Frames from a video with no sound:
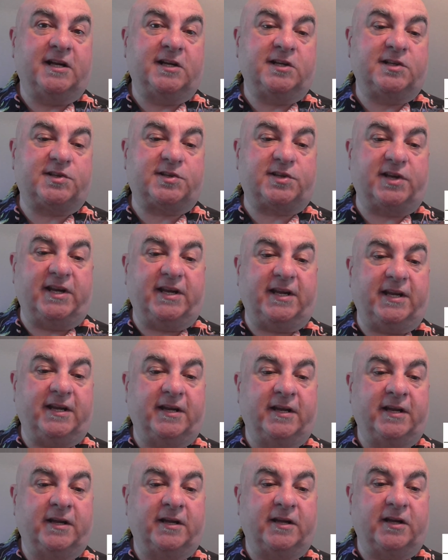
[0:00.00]
C
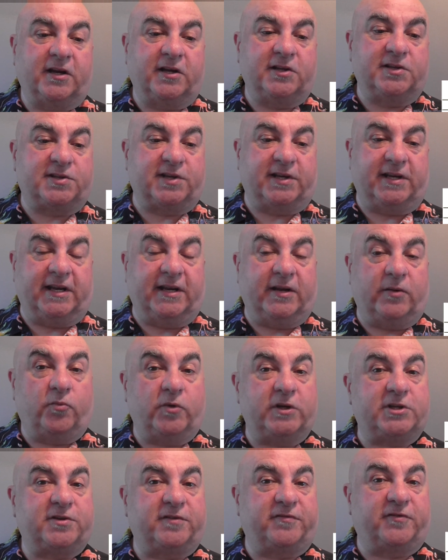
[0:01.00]
and D,
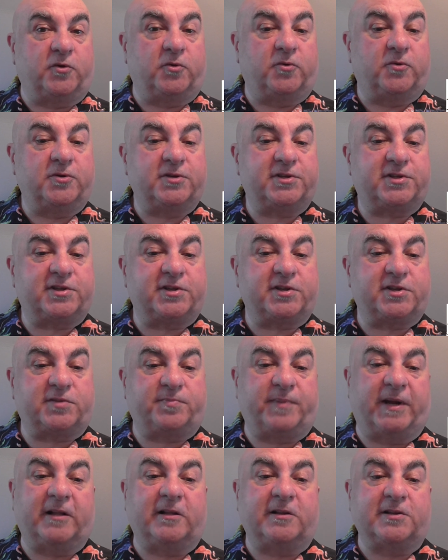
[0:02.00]
which of course
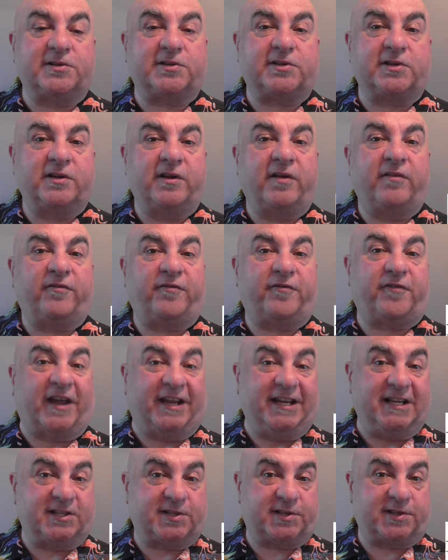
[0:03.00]
spells
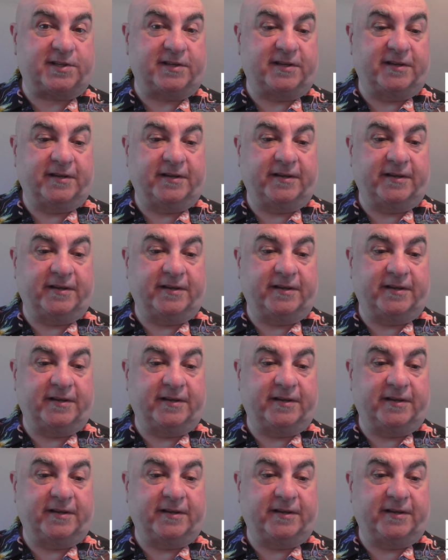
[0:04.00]
face.